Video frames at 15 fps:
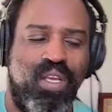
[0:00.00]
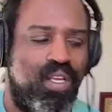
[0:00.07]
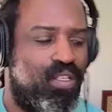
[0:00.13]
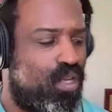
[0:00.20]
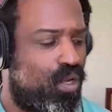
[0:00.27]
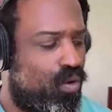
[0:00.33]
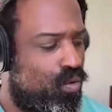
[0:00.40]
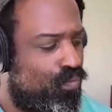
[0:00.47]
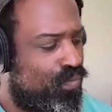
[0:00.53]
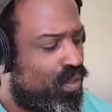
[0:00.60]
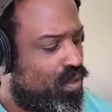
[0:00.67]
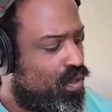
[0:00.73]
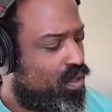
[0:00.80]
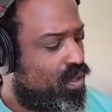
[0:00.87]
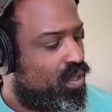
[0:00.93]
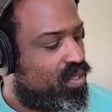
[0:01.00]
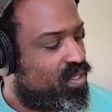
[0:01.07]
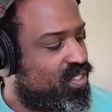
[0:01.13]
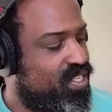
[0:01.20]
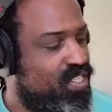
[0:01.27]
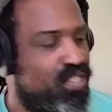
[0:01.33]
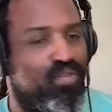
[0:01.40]
So the
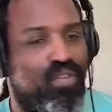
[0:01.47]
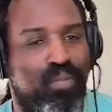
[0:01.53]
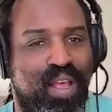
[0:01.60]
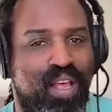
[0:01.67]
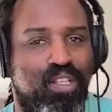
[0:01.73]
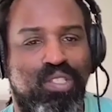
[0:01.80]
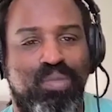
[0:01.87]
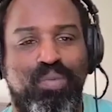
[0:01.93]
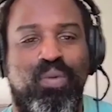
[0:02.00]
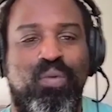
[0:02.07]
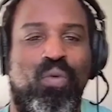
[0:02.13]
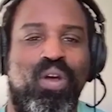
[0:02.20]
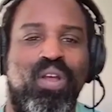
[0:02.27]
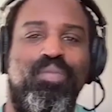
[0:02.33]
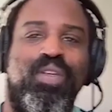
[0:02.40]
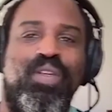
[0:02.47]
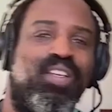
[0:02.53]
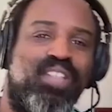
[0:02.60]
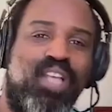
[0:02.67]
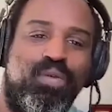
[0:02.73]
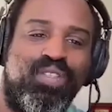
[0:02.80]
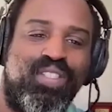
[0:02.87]
season from hell, one,
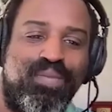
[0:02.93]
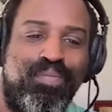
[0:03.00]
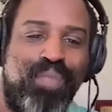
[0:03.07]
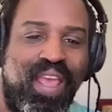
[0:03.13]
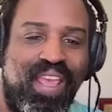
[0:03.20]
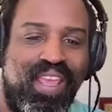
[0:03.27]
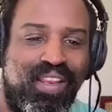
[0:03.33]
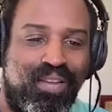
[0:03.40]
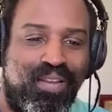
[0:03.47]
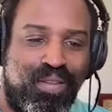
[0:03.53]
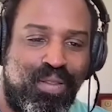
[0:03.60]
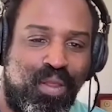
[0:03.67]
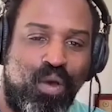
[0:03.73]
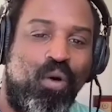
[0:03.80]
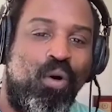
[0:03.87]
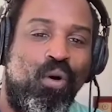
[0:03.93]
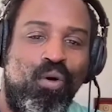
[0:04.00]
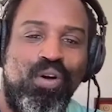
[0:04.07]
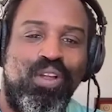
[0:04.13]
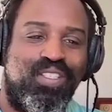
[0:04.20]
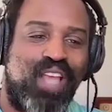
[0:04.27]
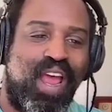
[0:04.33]
because I was in pain my
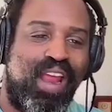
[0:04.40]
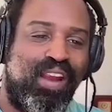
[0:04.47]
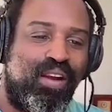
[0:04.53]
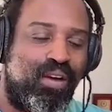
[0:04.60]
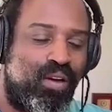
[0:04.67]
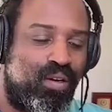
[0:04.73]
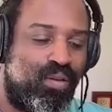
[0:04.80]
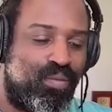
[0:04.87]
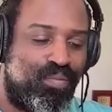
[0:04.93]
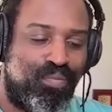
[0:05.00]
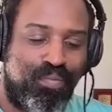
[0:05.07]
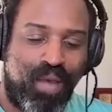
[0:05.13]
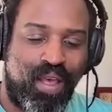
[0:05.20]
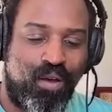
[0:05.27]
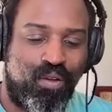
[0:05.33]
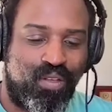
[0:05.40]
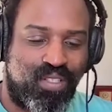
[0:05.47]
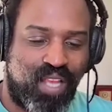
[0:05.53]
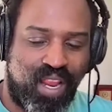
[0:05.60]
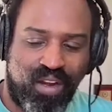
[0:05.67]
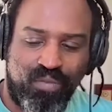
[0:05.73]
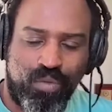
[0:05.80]
whole entire
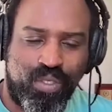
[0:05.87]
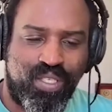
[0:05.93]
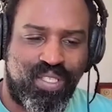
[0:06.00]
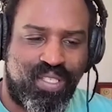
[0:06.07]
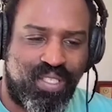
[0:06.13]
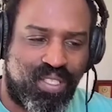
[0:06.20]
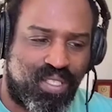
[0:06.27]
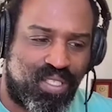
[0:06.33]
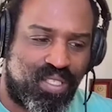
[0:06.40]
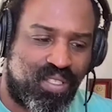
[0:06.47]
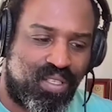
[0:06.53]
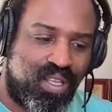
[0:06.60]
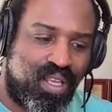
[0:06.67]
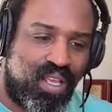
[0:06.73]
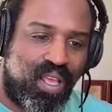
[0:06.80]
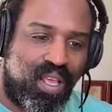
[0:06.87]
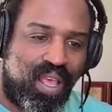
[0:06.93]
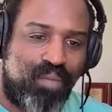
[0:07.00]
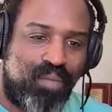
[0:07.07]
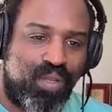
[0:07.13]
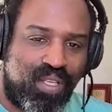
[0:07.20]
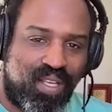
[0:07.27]
rookie season.
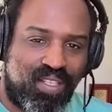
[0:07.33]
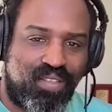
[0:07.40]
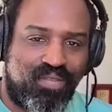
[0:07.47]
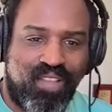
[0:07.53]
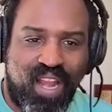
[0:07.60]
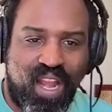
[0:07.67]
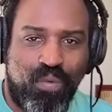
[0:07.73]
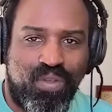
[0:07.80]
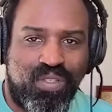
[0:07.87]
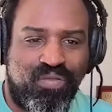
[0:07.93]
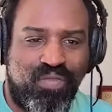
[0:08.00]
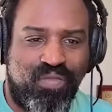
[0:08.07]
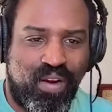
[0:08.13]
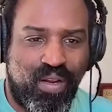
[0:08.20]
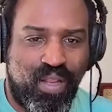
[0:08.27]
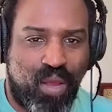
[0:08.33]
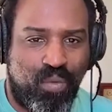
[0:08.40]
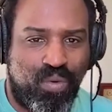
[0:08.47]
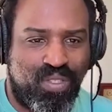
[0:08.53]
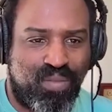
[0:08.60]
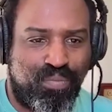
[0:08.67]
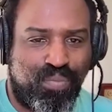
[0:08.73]
And because of that, I
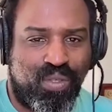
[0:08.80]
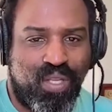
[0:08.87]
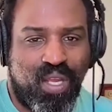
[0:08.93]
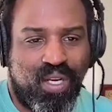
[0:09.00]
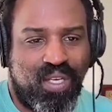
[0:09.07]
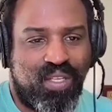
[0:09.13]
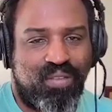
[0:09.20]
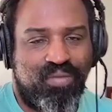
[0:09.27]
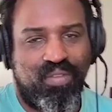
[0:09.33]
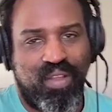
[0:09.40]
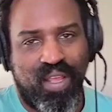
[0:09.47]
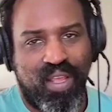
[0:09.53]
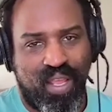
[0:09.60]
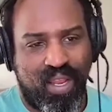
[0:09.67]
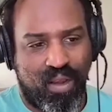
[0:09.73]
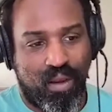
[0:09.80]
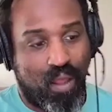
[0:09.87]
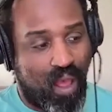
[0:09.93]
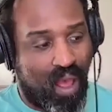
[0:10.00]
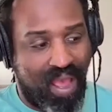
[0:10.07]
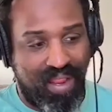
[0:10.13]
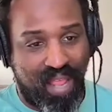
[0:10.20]
wasn't productive. And
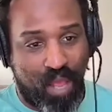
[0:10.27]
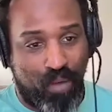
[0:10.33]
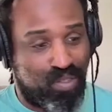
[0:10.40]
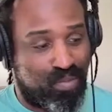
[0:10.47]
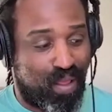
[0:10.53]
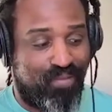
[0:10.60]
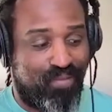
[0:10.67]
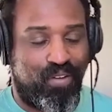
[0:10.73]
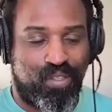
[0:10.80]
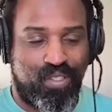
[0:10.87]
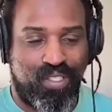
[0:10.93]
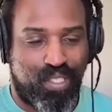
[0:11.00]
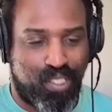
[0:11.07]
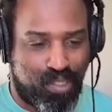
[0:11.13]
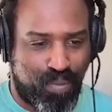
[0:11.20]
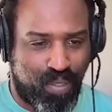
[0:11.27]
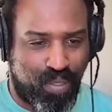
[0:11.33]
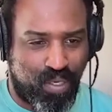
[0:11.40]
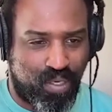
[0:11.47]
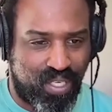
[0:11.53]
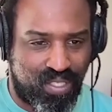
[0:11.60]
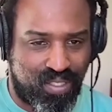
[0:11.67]
I was my first
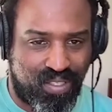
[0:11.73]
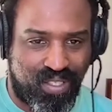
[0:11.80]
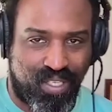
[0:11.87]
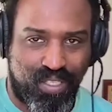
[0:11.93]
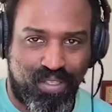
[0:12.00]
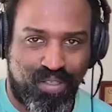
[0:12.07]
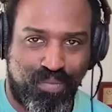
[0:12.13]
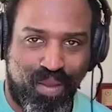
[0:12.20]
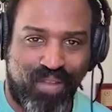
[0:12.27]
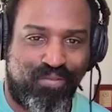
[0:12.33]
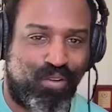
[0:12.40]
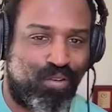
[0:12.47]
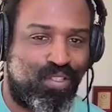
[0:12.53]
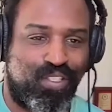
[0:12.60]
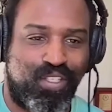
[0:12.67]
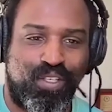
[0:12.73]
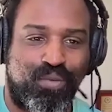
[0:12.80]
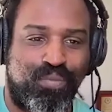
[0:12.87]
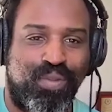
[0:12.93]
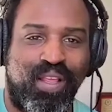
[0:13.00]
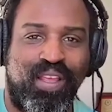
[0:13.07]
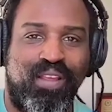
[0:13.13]
experience since my first year
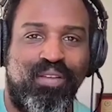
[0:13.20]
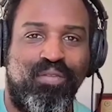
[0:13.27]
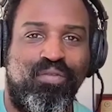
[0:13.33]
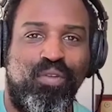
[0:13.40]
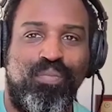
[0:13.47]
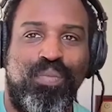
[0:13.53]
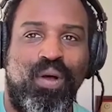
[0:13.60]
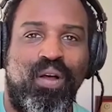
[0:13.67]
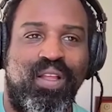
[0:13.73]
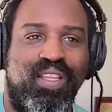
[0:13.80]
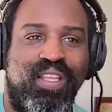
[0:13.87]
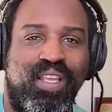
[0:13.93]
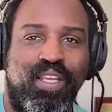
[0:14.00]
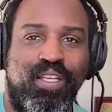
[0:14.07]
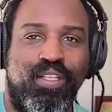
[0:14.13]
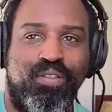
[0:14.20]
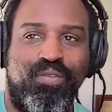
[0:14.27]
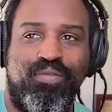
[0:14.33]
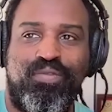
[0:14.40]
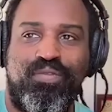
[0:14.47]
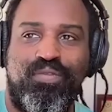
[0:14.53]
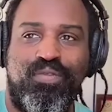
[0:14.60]
playing football at the age of
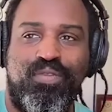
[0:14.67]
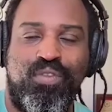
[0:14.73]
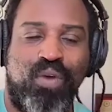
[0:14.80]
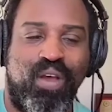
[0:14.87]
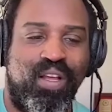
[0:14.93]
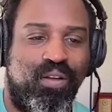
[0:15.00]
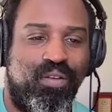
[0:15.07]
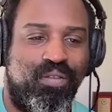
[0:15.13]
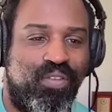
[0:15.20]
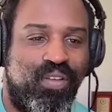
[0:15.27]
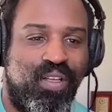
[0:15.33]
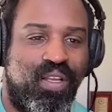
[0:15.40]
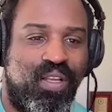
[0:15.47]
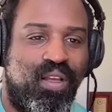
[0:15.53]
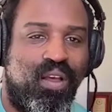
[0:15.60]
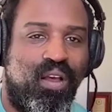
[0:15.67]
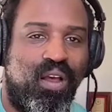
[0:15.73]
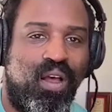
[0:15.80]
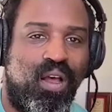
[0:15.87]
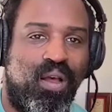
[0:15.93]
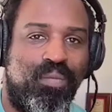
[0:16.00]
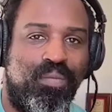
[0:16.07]
12,
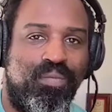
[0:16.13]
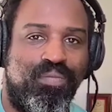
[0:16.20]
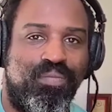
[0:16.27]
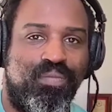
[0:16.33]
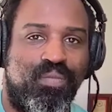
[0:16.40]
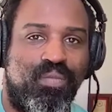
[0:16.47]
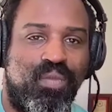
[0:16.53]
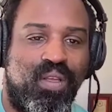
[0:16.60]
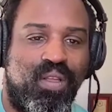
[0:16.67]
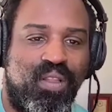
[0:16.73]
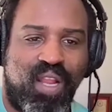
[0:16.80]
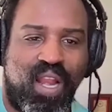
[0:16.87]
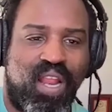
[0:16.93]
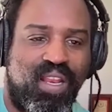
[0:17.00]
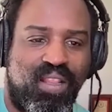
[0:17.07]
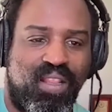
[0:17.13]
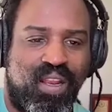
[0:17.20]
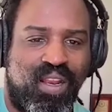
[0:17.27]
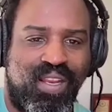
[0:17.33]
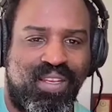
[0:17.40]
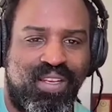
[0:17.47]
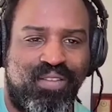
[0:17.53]
that I
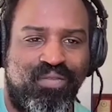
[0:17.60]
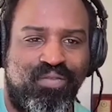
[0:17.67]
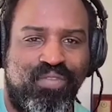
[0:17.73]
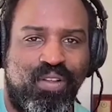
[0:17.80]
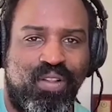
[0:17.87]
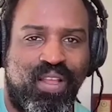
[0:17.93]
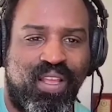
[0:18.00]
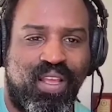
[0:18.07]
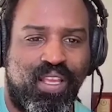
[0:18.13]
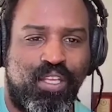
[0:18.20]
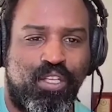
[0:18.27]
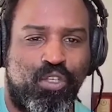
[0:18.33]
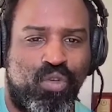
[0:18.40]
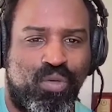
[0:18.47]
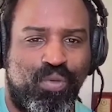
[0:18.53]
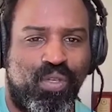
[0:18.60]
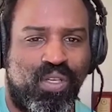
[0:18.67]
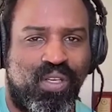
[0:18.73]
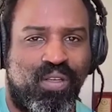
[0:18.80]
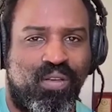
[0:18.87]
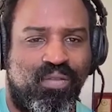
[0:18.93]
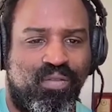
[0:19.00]
didn't feel like I
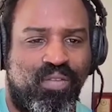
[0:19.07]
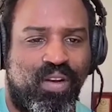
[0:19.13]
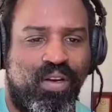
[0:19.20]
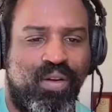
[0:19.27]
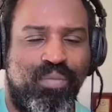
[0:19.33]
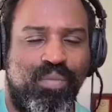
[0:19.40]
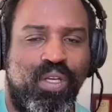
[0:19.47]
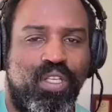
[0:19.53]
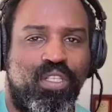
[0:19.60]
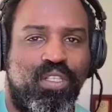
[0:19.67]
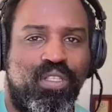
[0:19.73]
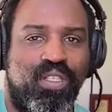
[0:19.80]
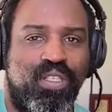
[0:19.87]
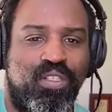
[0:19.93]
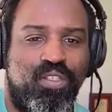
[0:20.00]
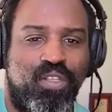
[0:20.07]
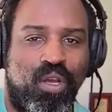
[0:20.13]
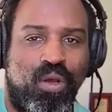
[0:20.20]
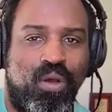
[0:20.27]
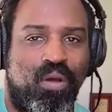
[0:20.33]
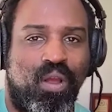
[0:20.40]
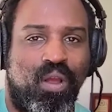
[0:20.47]
contributed very much. And
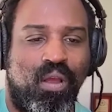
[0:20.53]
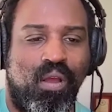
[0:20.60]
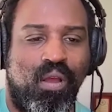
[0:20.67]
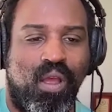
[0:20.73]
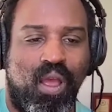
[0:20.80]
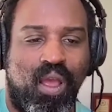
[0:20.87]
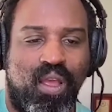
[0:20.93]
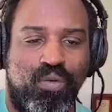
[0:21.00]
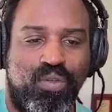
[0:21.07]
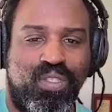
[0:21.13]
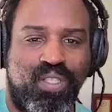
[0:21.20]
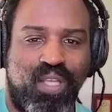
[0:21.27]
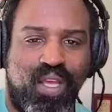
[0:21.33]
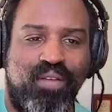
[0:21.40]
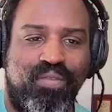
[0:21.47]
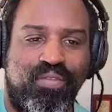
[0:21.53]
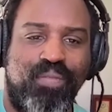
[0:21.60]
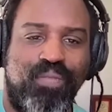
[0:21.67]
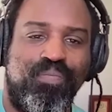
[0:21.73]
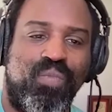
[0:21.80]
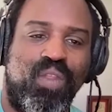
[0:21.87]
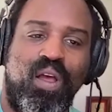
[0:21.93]
so it was tough.
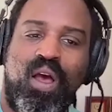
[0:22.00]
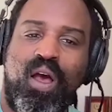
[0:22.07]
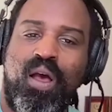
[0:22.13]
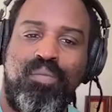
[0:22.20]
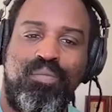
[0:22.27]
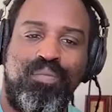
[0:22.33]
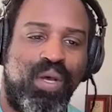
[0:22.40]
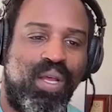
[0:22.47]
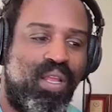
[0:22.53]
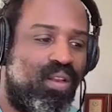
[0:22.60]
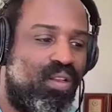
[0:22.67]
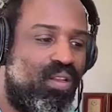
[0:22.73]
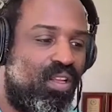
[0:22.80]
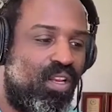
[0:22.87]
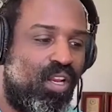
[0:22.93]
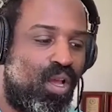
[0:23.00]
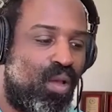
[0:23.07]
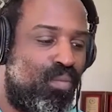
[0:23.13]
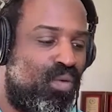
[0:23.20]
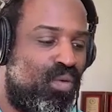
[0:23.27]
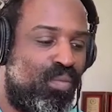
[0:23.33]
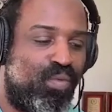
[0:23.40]
But
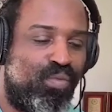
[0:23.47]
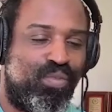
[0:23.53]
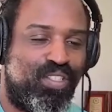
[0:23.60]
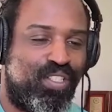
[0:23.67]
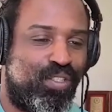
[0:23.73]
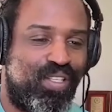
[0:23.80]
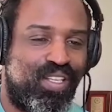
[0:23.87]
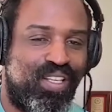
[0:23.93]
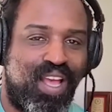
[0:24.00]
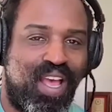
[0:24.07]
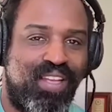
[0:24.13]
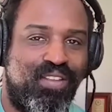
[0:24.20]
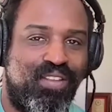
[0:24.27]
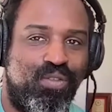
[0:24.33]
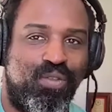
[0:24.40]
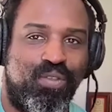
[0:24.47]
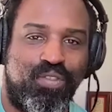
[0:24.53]
I'm a resilient guy too.